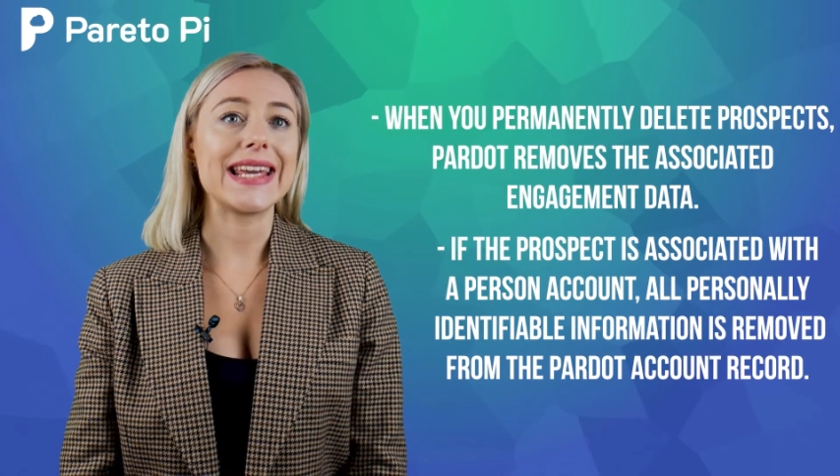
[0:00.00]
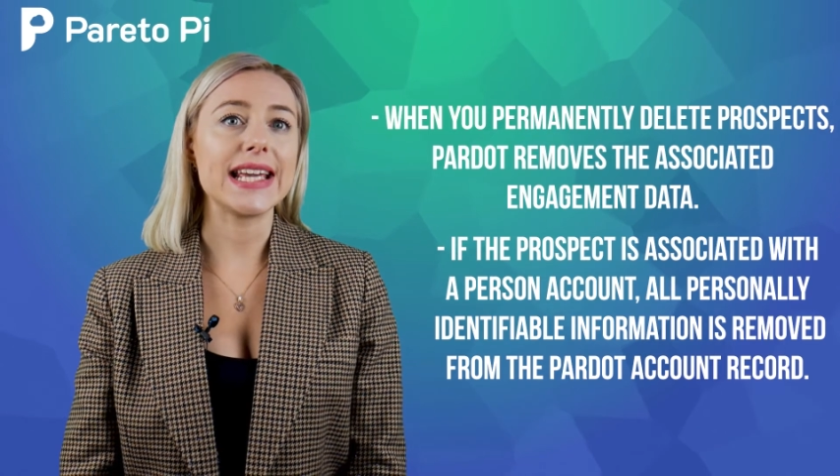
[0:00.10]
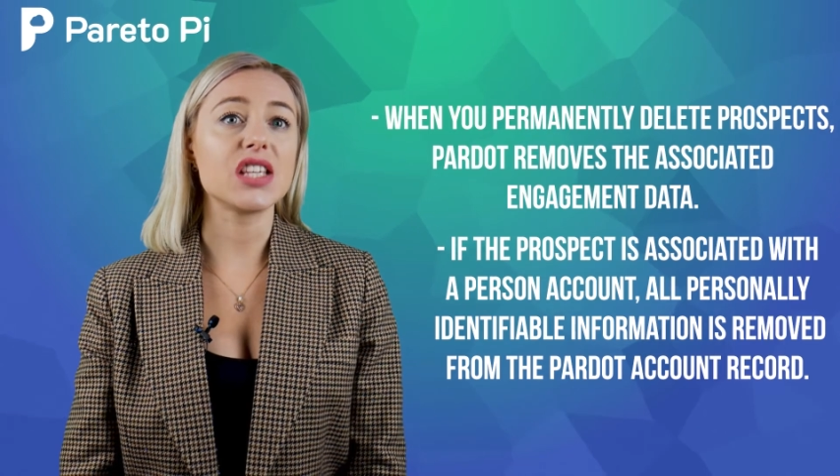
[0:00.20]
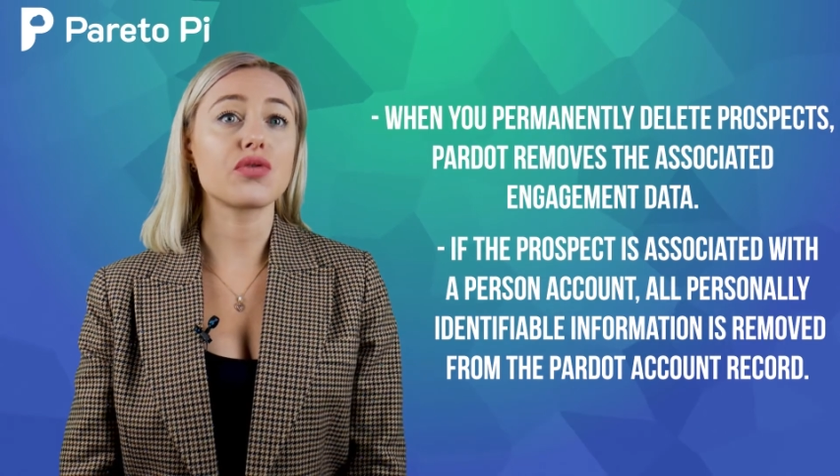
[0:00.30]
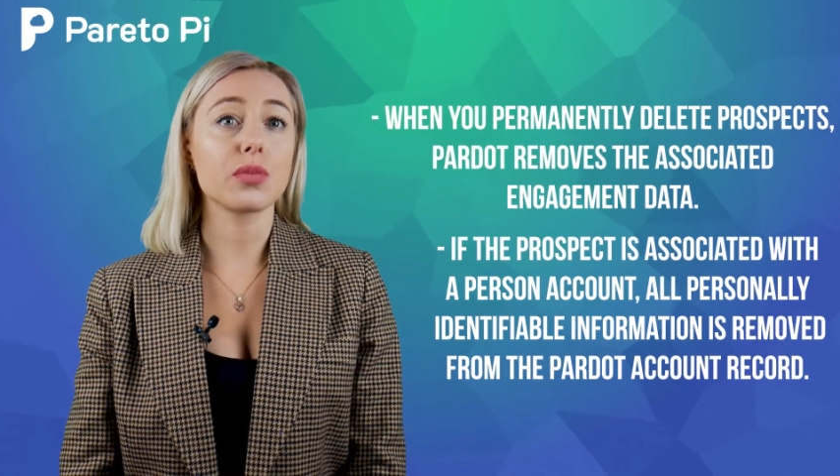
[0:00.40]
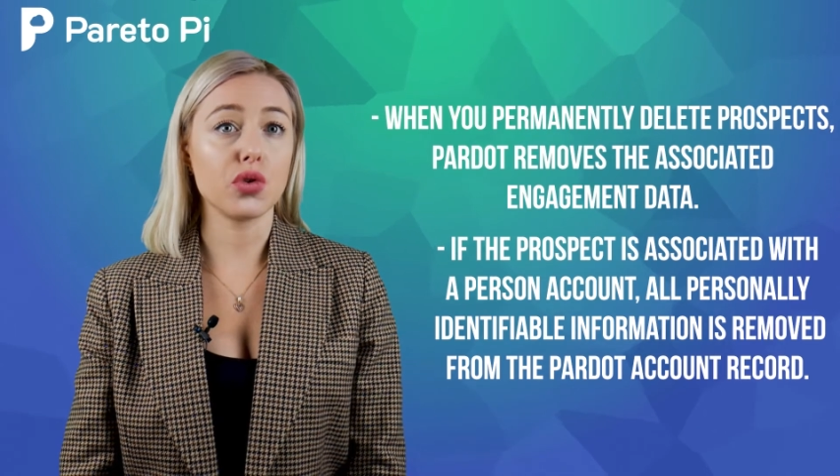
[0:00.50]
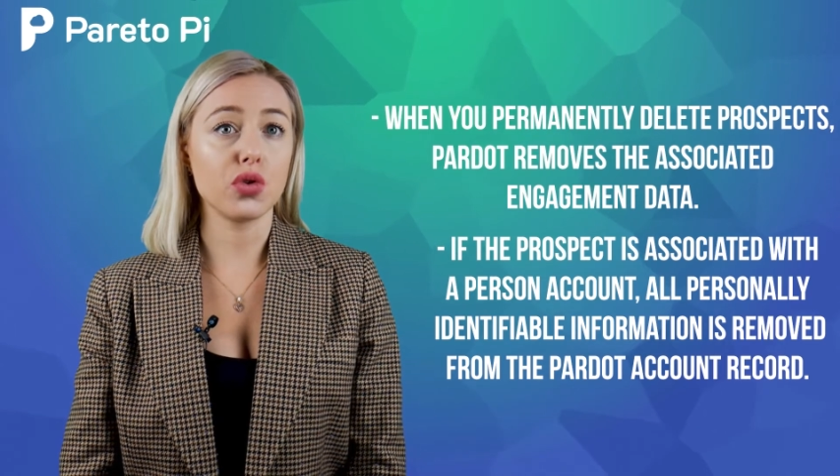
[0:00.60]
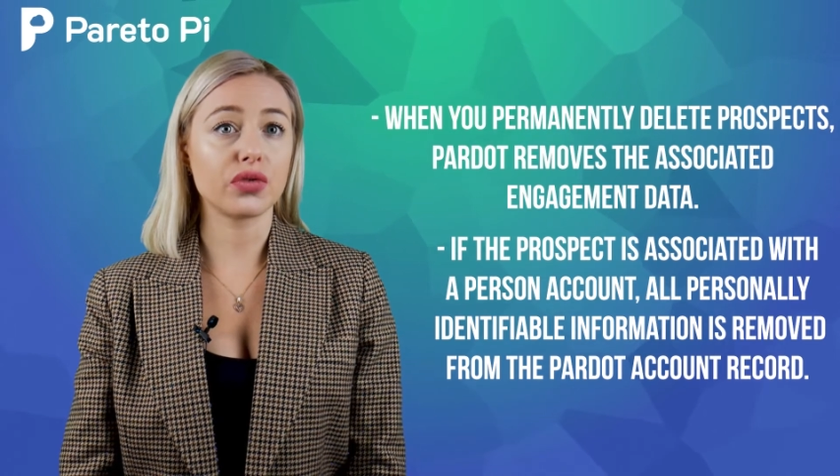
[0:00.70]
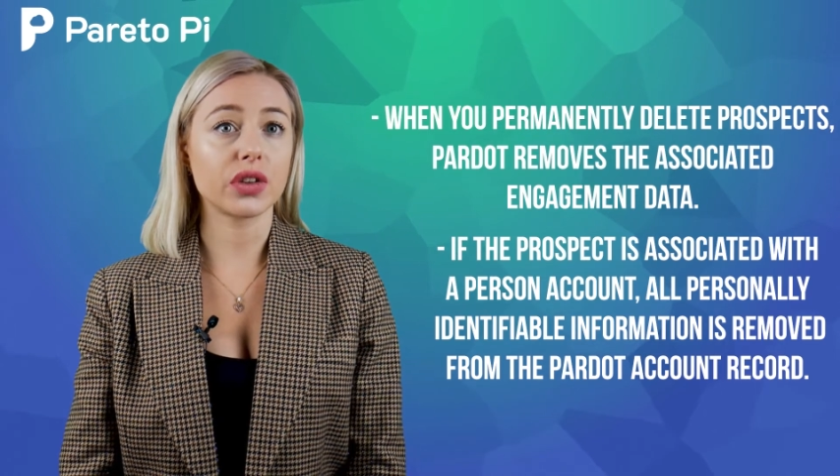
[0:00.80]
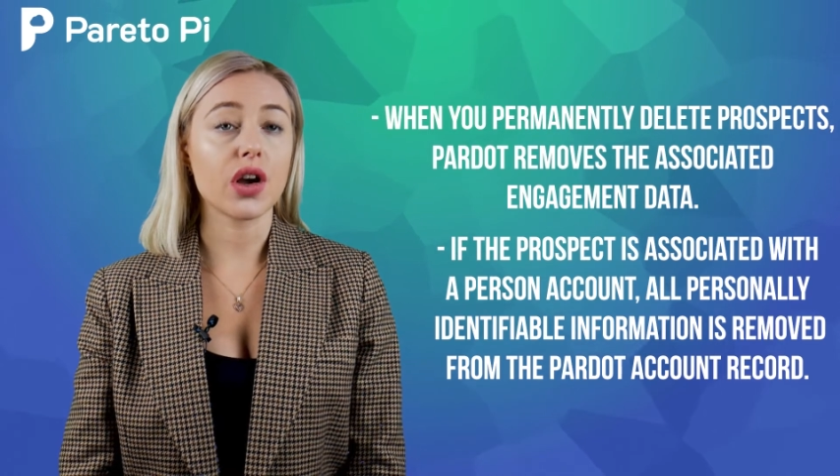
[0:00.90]
is
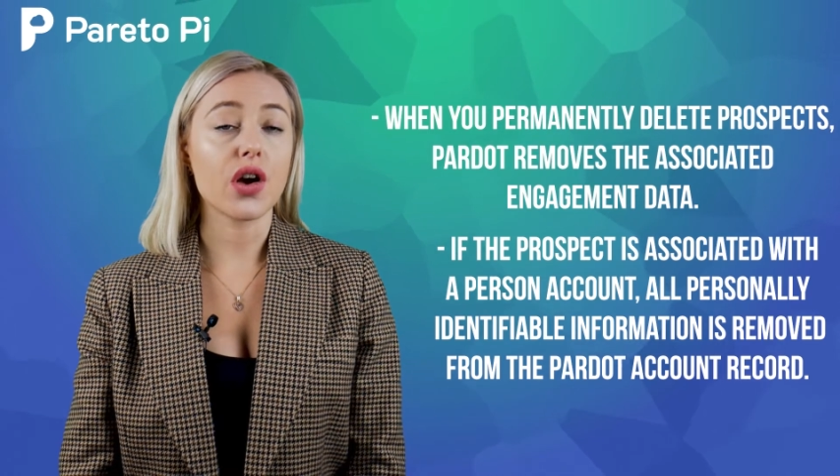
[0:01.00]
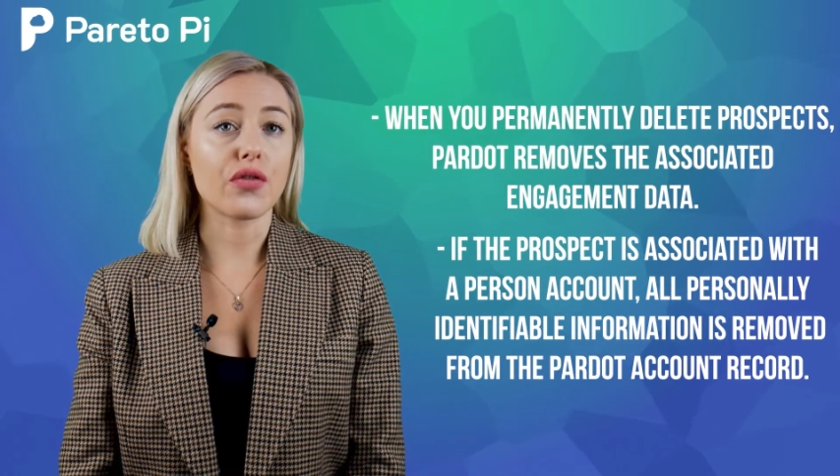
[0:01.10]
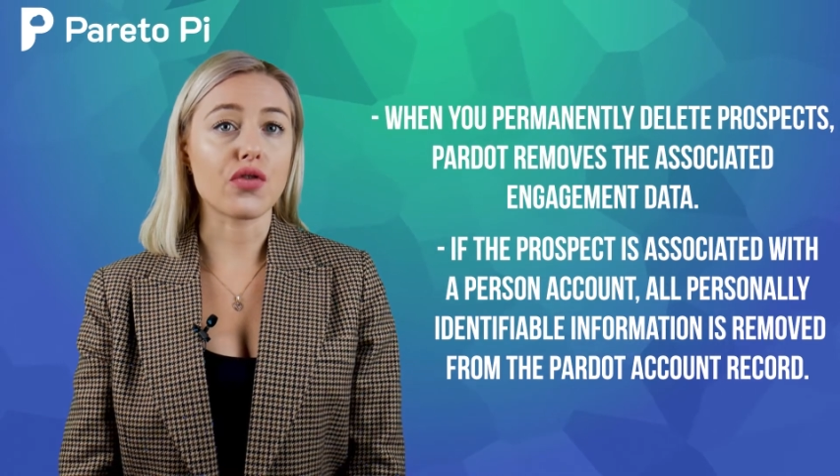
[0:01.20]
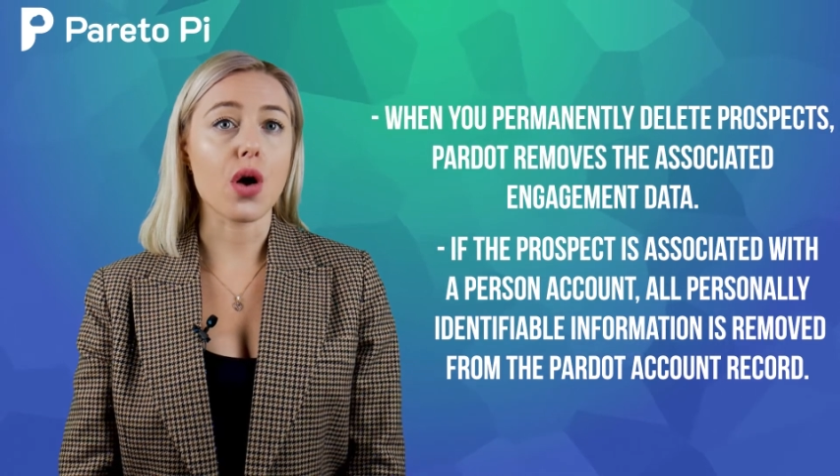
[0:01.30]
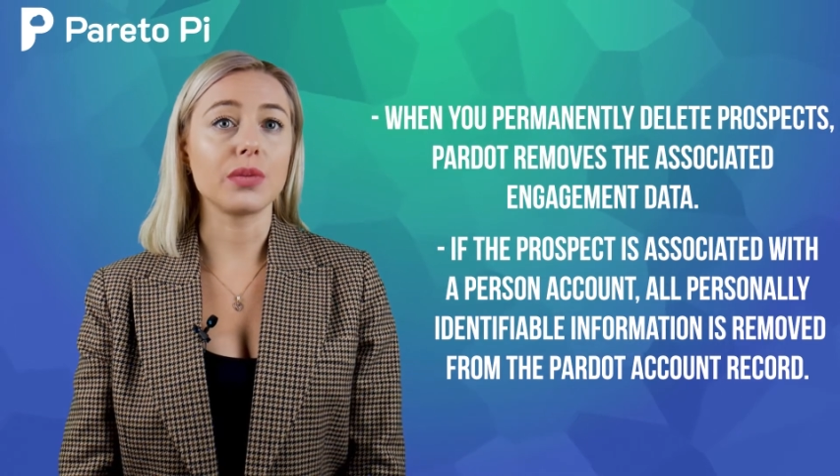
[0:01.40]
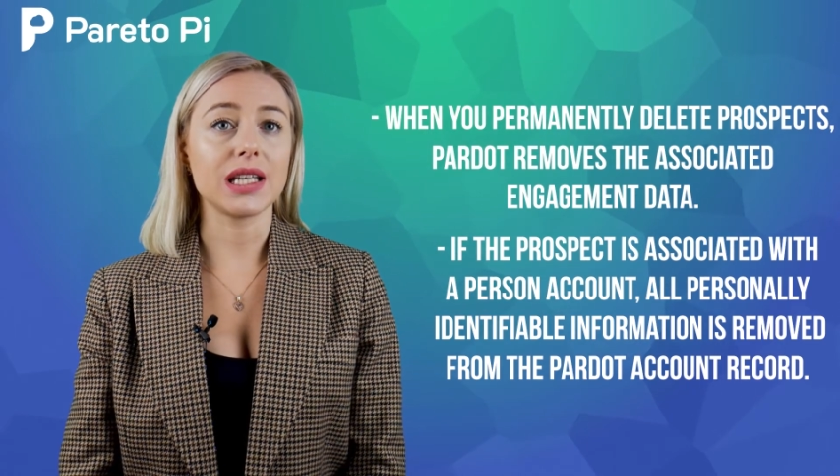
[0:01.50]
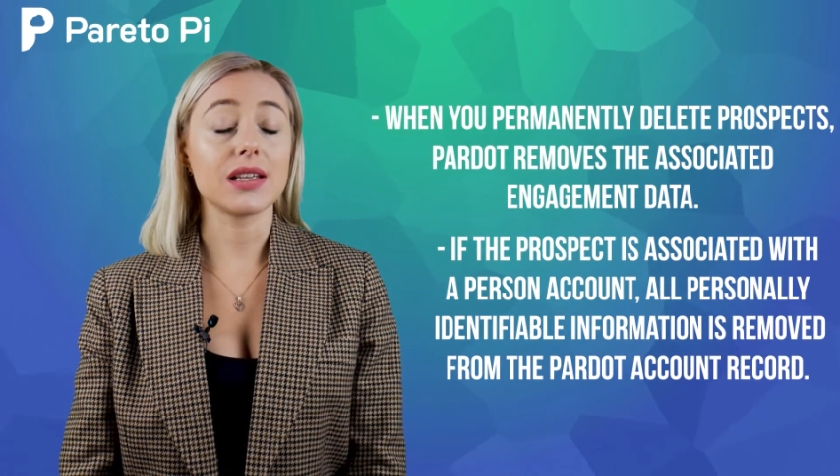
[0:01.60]
removed from the